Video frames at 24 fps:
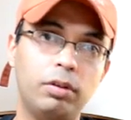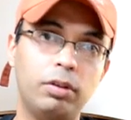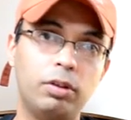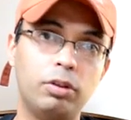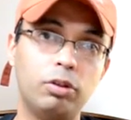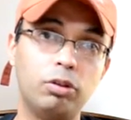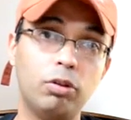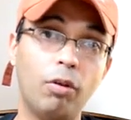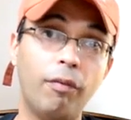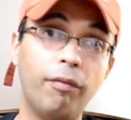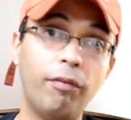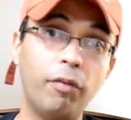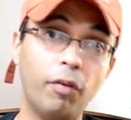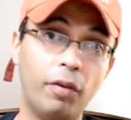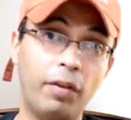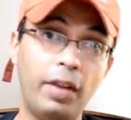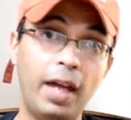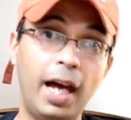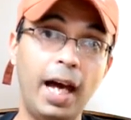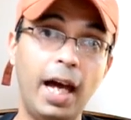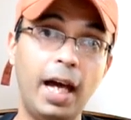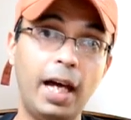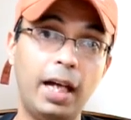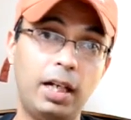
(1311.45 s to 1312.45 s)
So for
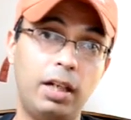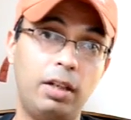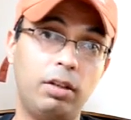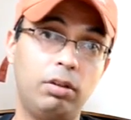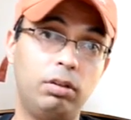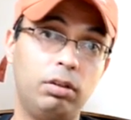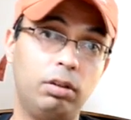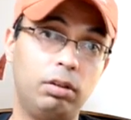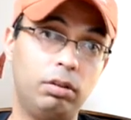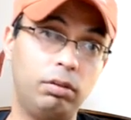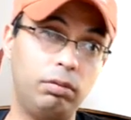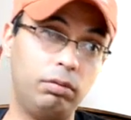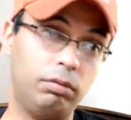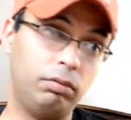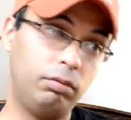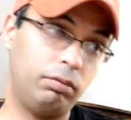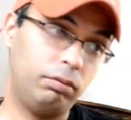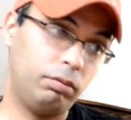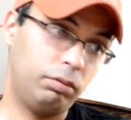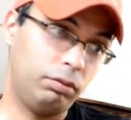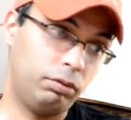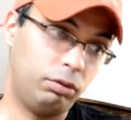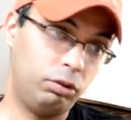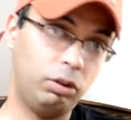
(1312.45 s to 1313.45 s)
that,
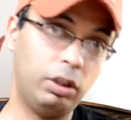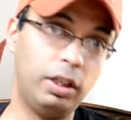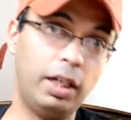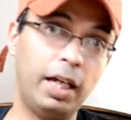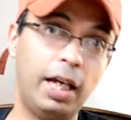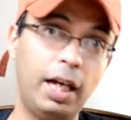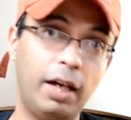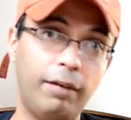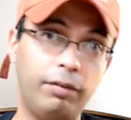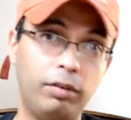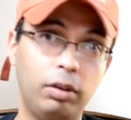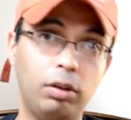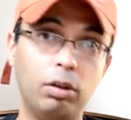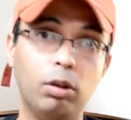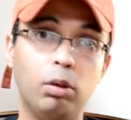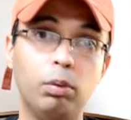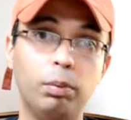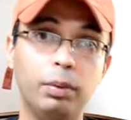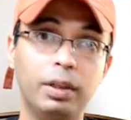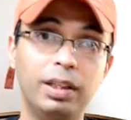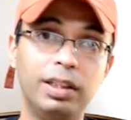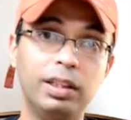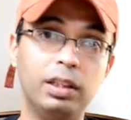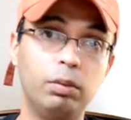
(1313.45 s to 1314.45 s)
you're going to have to go
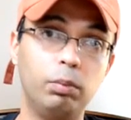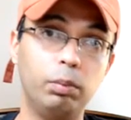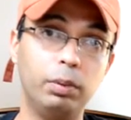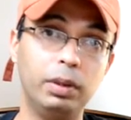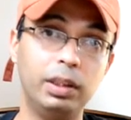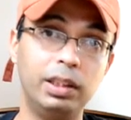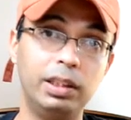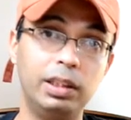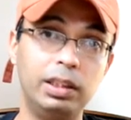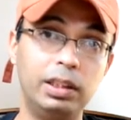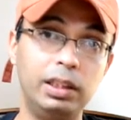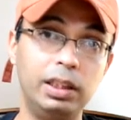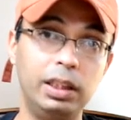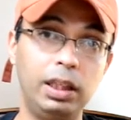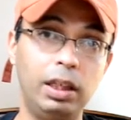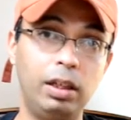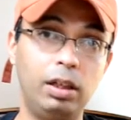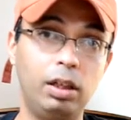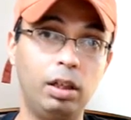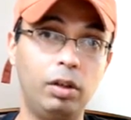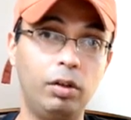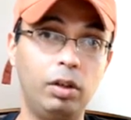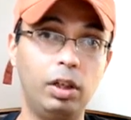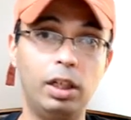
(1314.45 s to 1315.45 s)
with
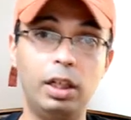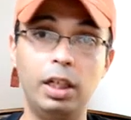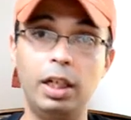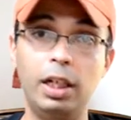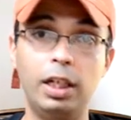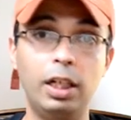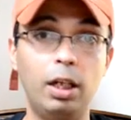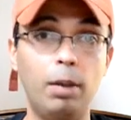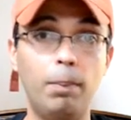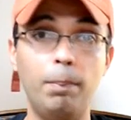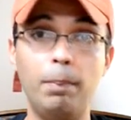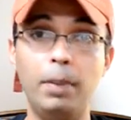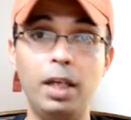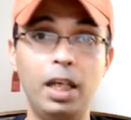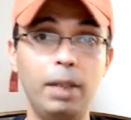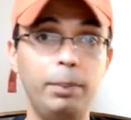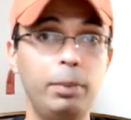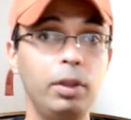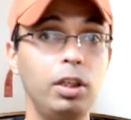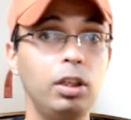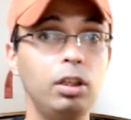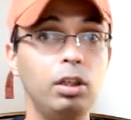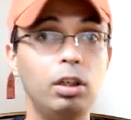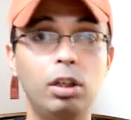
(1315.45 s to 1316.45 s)
D800. Now,
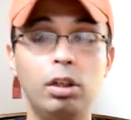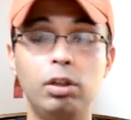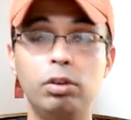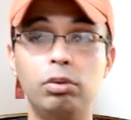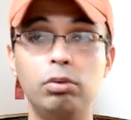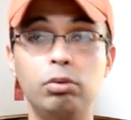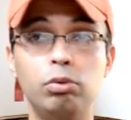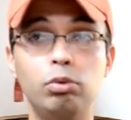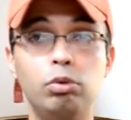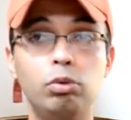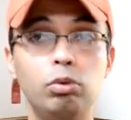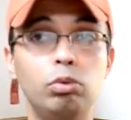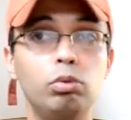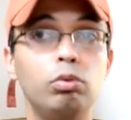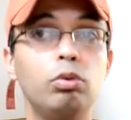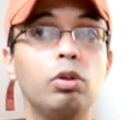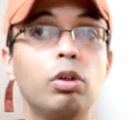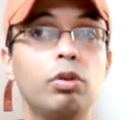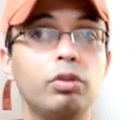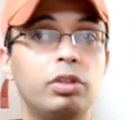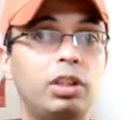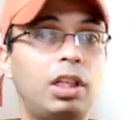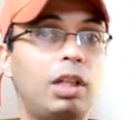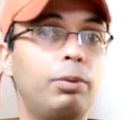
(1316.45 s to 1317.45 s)
maybe you do
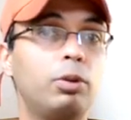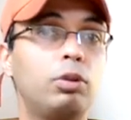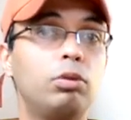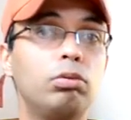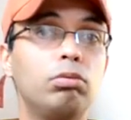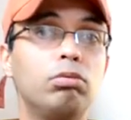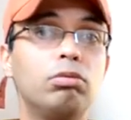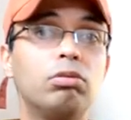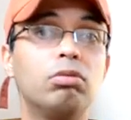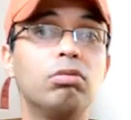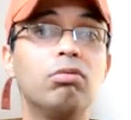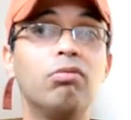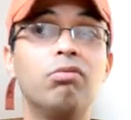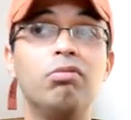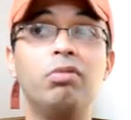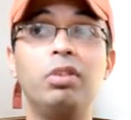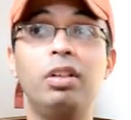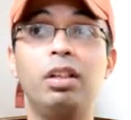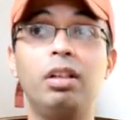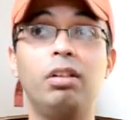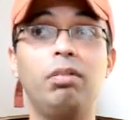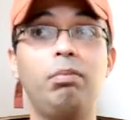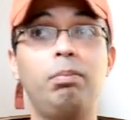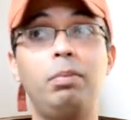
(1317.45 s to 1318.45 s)
those type of shoots,
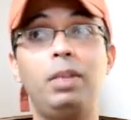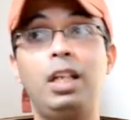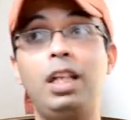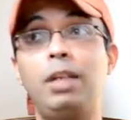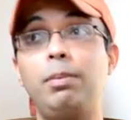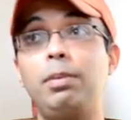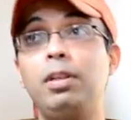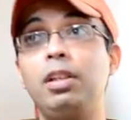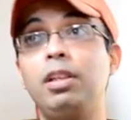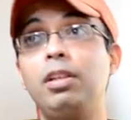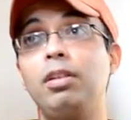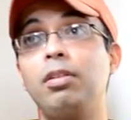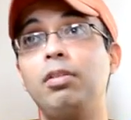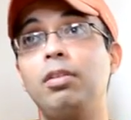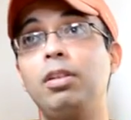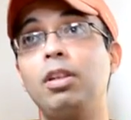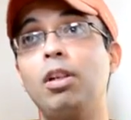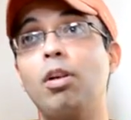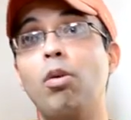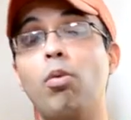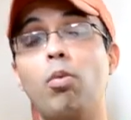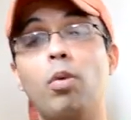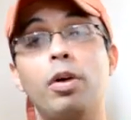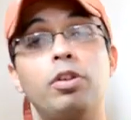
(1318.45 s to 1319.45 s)
maybe, you
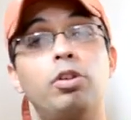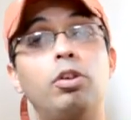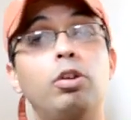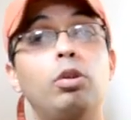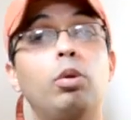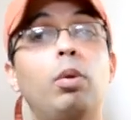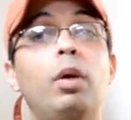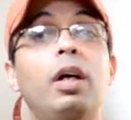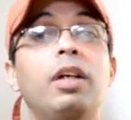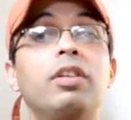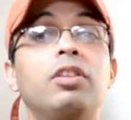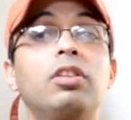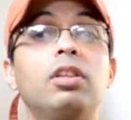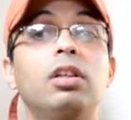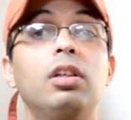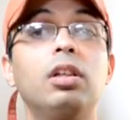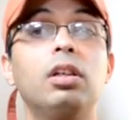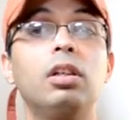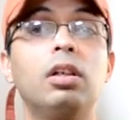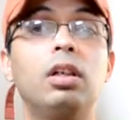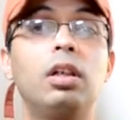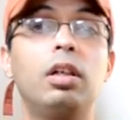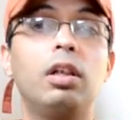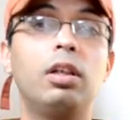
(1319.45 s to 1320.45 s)
know, once or twice a
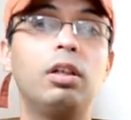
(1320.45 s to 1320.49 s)
year.